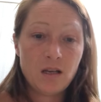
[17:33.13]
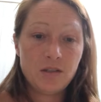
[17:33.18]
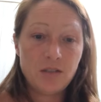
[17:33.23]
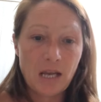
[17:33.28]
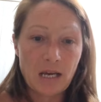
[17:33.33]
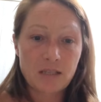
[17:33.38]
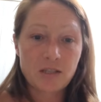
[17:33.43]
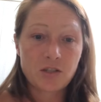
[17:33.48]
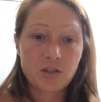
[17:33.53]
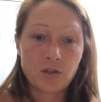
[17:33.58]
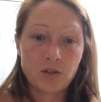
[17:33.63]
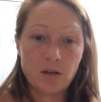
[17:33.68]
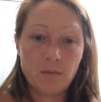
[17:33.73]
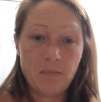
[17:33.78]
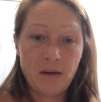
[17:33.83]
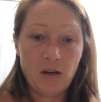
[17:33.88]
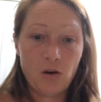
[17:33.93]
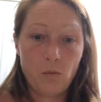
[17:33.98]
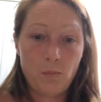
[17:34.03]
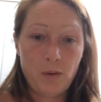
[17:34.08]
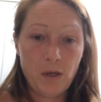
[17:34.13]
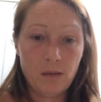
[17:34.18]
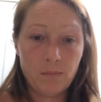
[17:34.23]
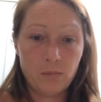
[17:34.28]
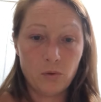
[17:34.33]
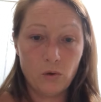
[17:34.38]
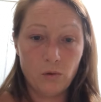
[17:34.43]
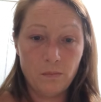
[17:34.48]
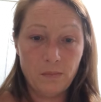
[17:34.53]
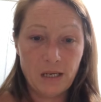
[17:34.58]
Dexter, a male pit
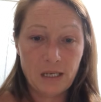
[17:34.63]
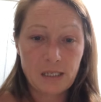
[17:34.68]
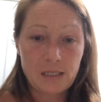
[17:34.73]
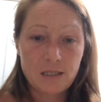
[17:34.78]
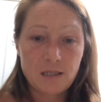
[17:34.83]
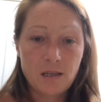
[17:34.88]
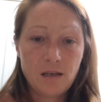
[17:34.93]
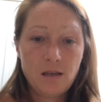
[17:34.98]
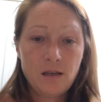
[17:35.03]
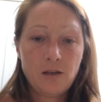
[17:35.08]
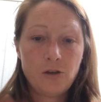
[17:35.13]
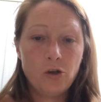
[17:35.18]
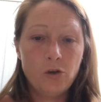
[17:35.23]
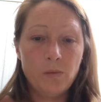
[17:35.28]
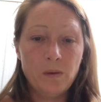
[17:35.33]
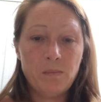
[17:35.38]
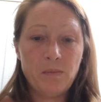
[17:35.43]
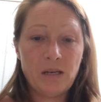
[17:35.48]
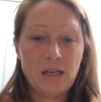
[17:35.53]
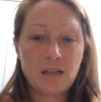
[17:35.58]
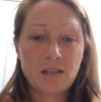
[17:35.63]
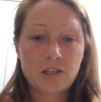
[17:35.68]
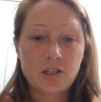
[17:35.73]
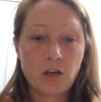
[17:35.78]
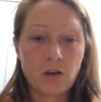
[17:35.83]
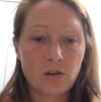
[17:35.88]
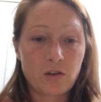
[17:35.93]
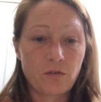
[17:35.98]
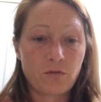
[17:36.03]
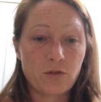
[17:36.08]
bull mix, whom had been at the
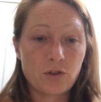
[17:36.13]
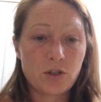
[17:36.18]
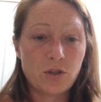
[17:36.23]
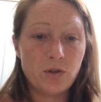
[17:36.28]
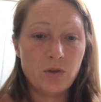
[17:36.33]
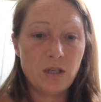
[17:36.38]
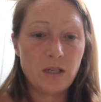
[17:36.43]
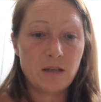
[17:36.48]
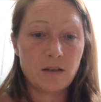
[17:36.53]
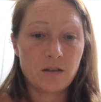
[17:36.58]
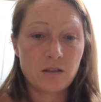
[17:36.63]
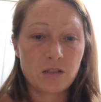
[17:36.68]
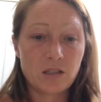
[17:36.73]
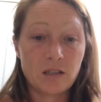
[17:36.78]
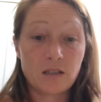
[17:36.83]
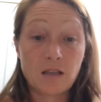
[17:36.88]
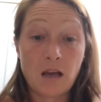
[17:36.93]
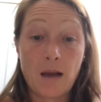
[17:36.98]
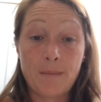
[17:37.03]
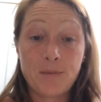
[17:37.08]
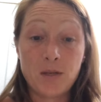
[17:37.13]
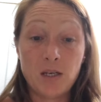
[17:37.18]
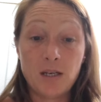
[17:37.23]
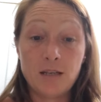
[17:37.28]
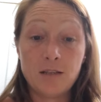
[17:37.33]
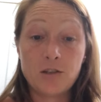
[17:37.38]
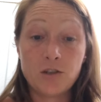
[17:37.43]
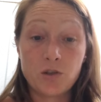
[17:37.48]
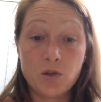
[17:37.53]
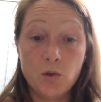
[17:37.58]
shelter for two years and adopted
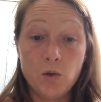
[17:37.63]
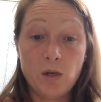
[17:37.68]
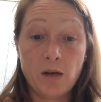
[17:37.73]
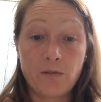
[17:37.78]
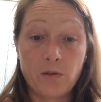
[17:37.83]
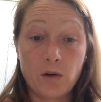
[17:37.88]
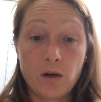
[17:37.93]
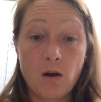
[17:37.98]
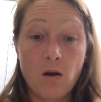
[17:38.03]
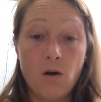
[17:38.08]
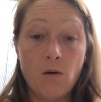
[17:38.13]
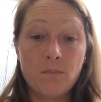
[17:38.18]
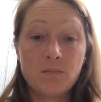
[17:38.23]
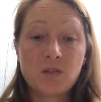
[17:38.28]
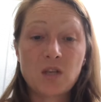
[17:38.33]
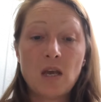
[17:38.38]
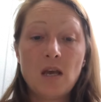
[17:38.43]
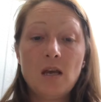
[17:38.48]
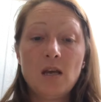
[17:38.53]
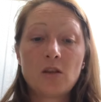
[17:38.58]
into two different homes.